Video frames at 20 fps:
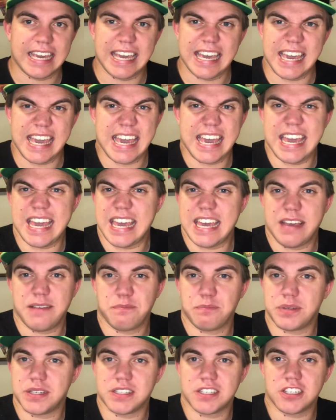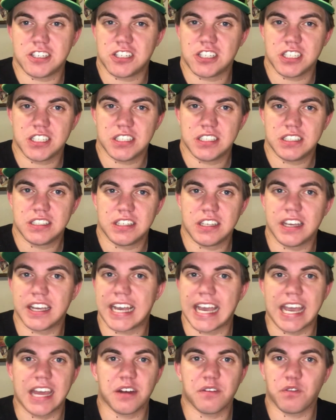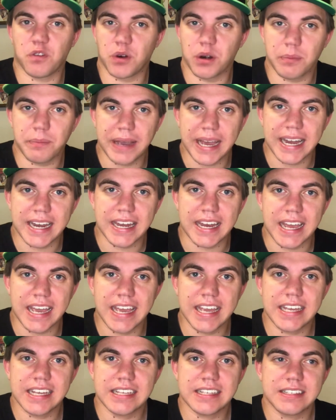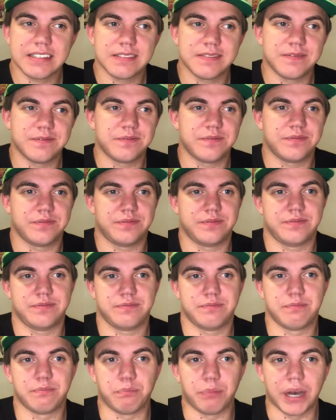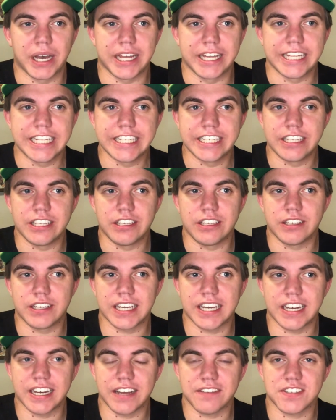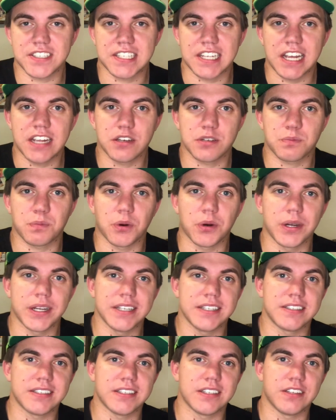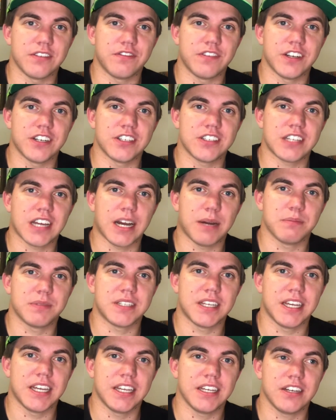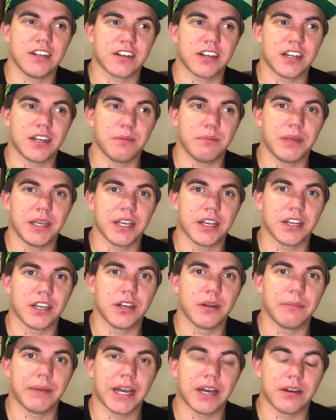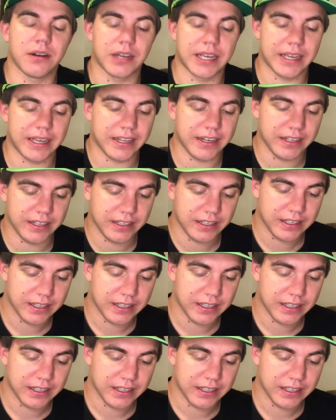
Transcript: Eh, position. You can't afford a bad day, but you get enough stage points and you finish top 10, you're going to be a good amount ahead.